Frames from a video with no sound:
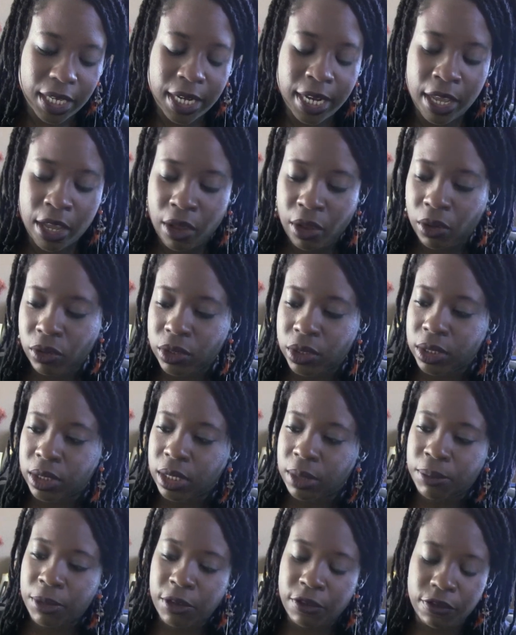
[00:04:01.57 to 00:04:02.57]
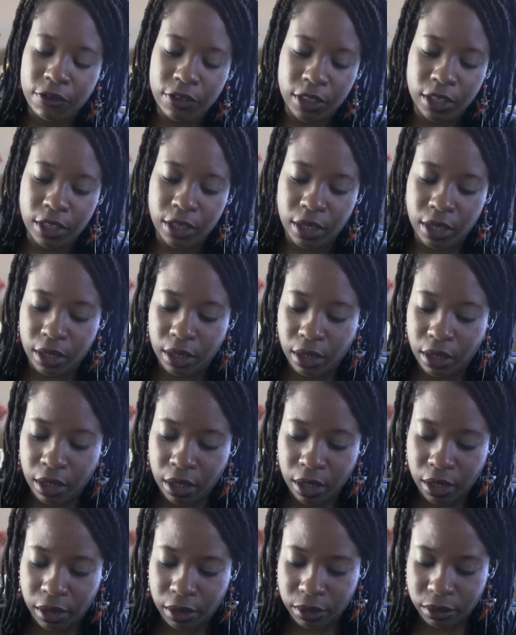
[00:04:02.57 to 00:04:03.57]
now, some of the,
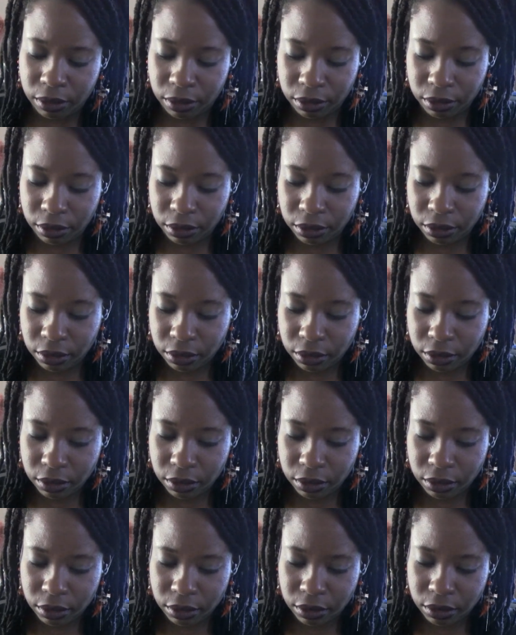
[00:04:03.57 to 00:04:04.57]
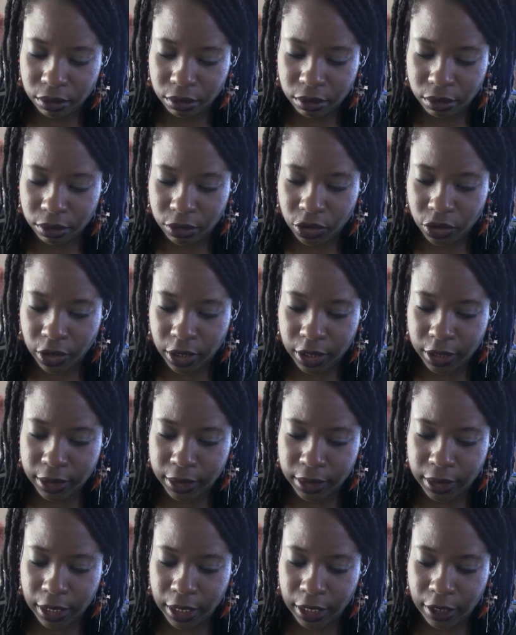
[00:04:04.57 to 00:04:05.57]
um, trying to
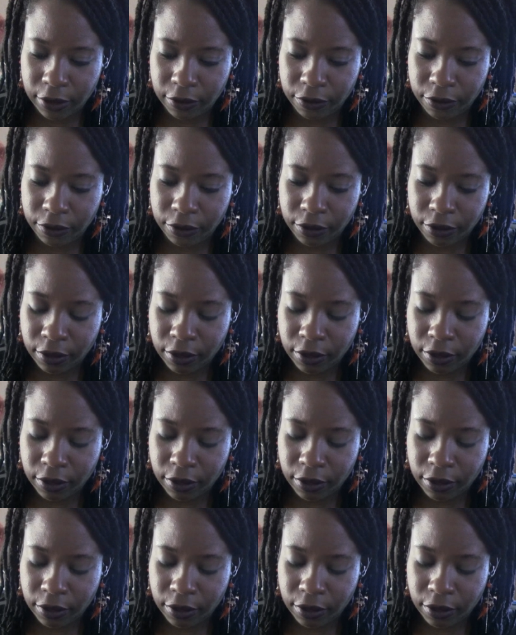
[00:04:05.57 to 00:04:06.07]
see if,